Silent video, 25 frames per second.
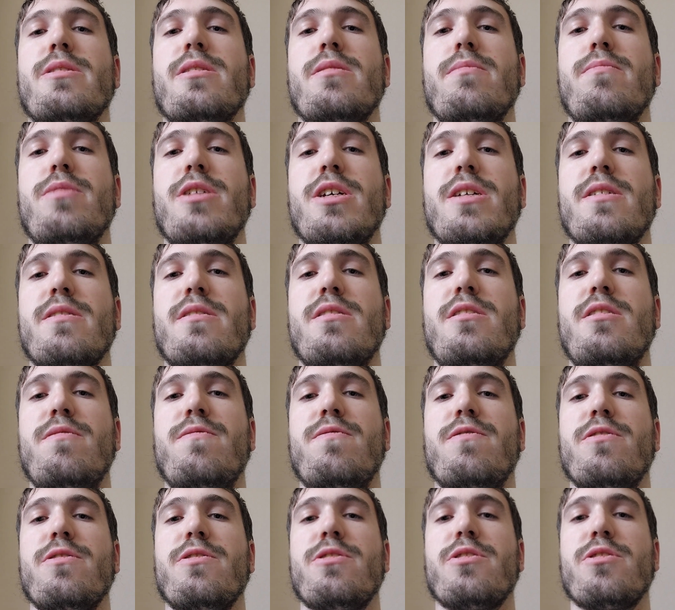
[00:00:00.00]
The biggest
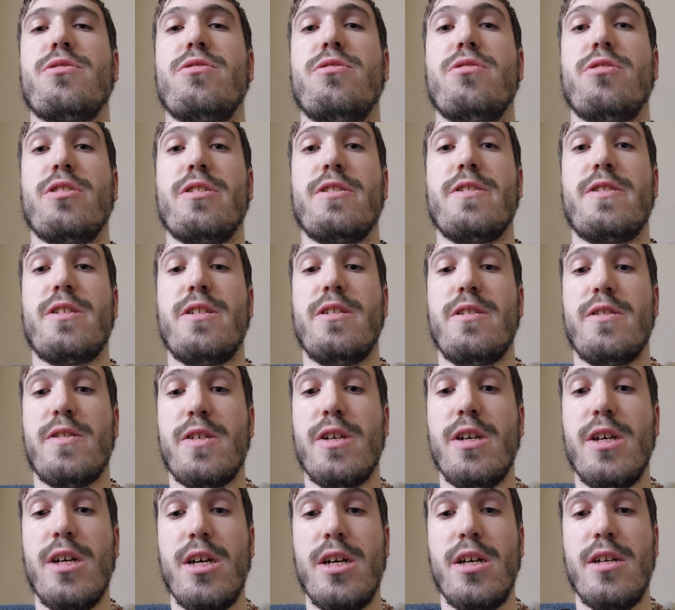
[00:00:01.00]
difference, of course, is
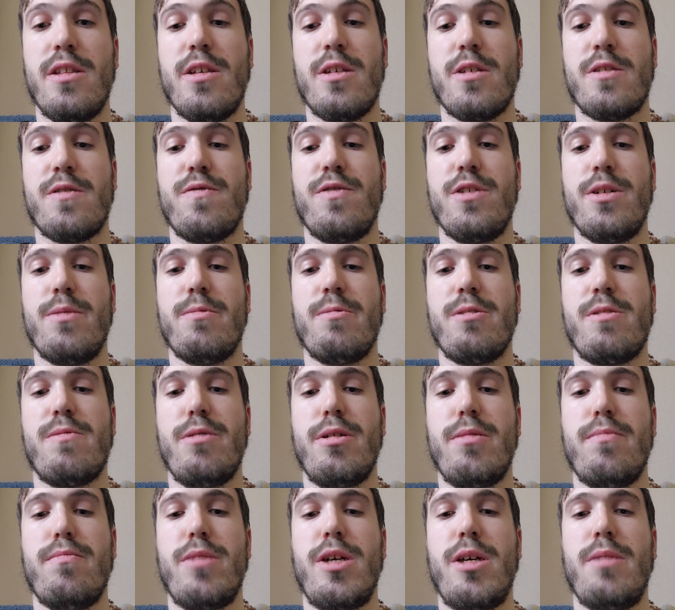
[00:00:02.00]
this film is
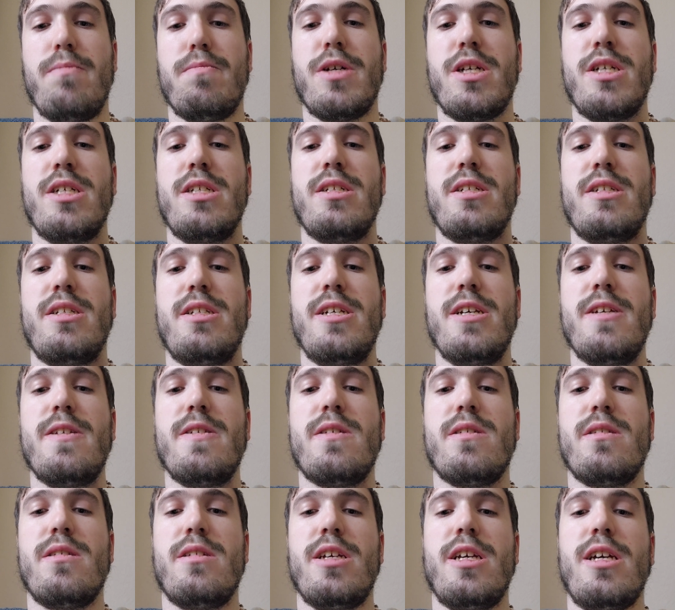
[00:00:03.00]
being made by
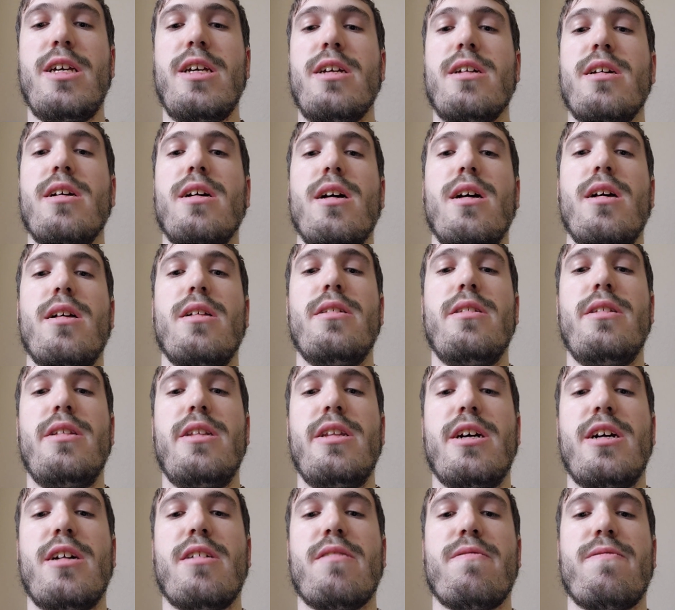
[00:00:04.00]
Disney,
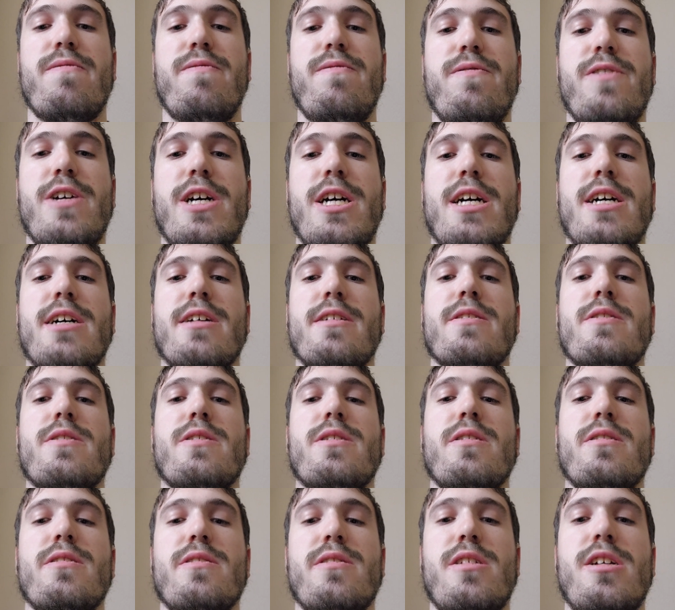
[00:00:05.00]
not Fox.
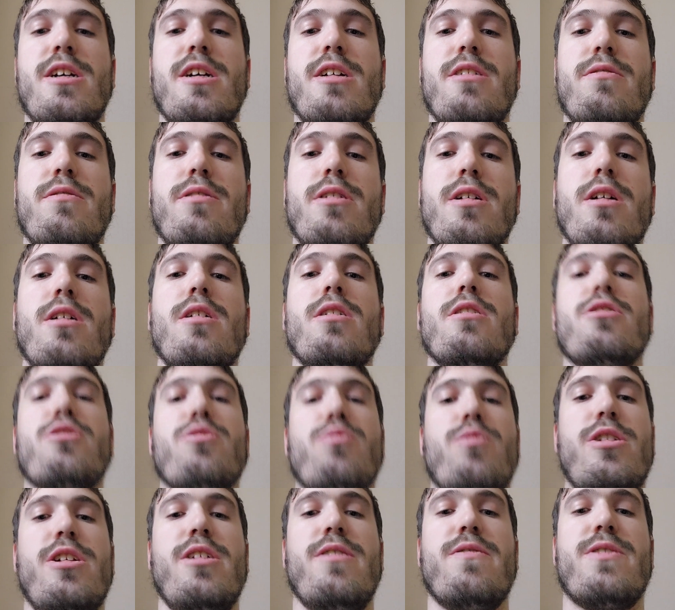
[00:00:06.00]
It's now
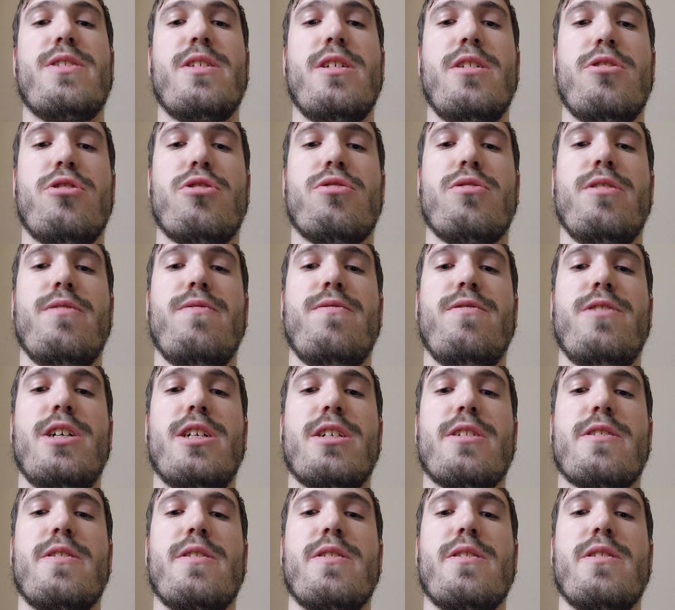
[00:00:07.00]
20th Century
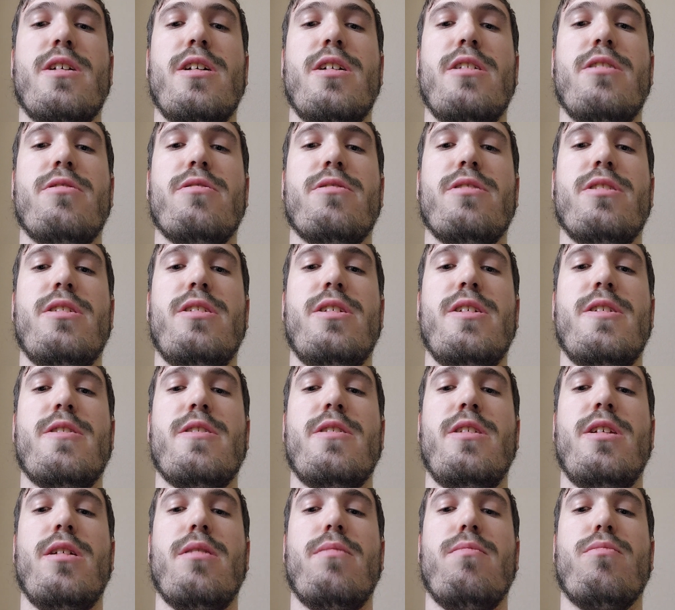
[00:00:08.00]
Fox is under the
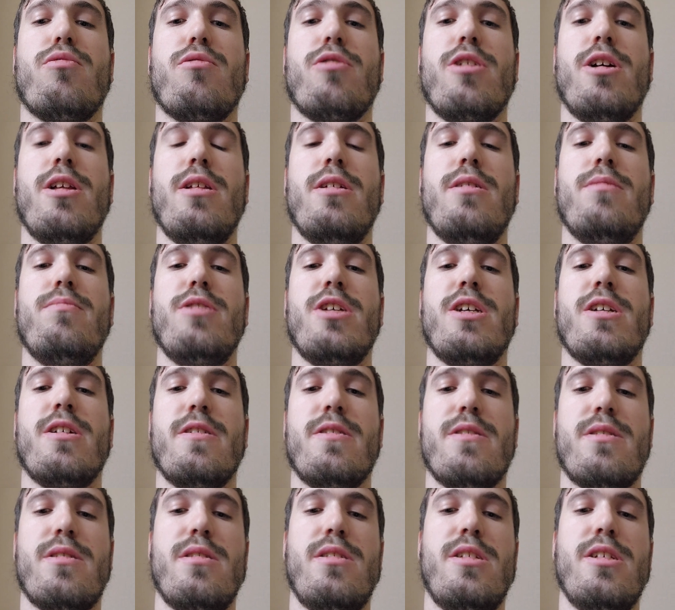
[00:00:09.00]
Disney umbrella
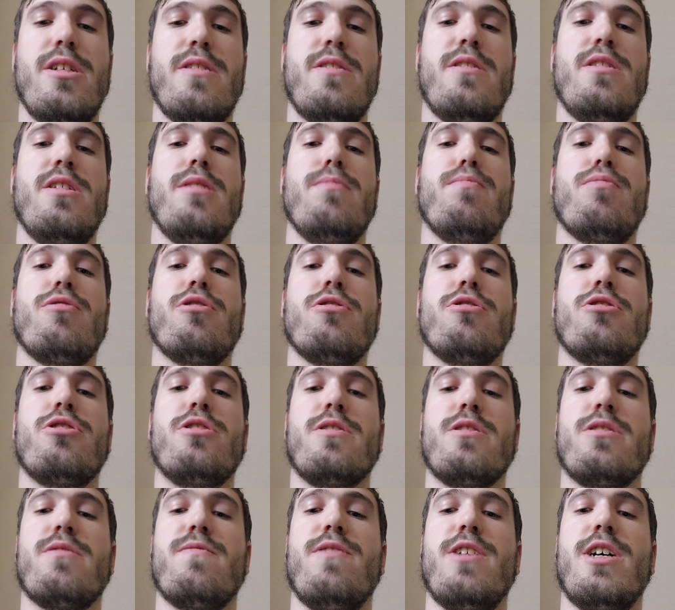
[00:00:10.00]
because Disney
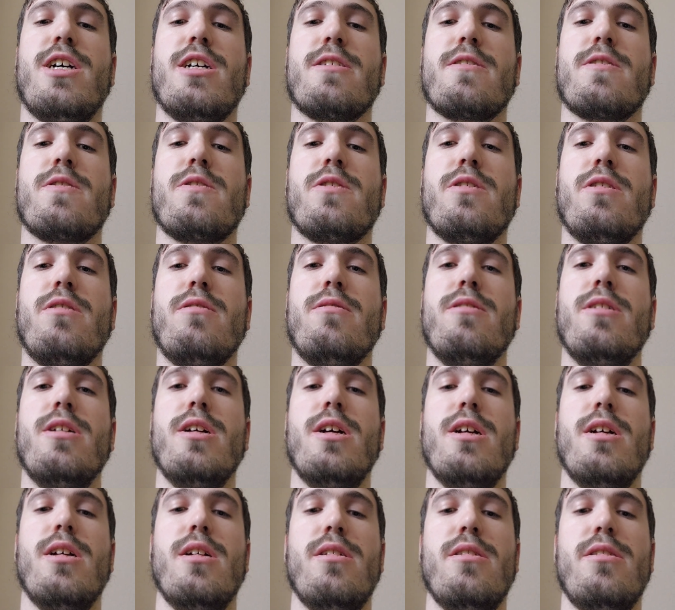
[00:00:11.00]
purchased Fox. So
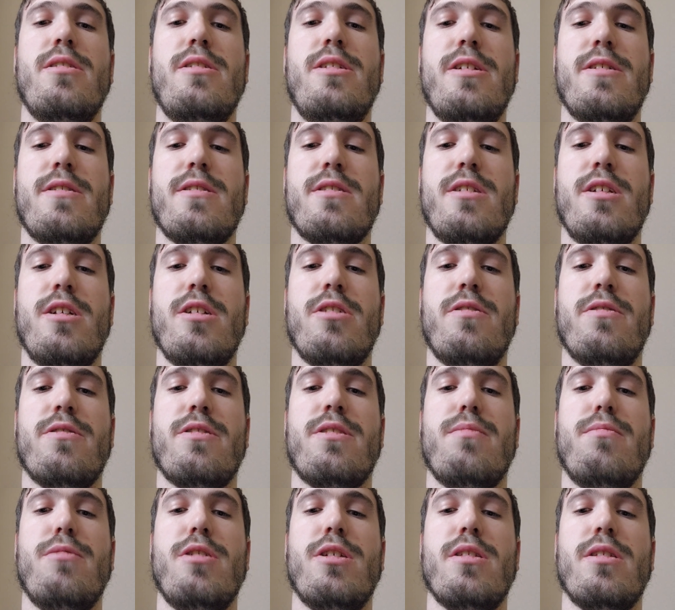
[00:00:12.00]
Disney
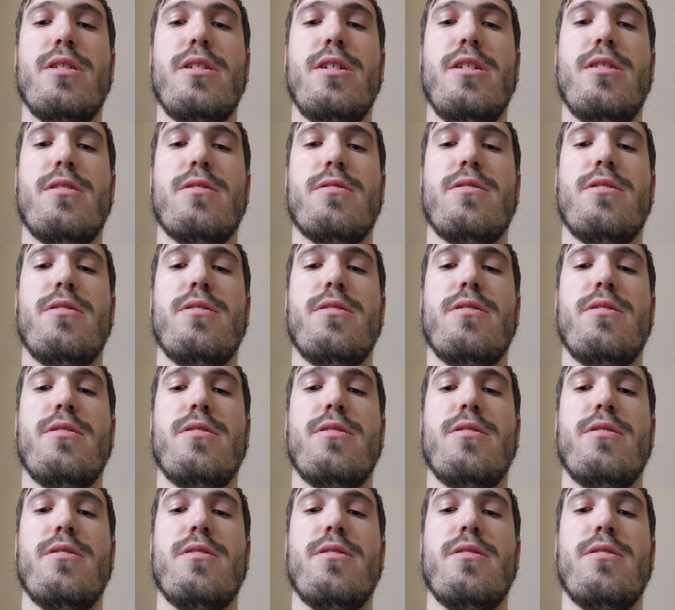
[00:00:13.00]
ultimately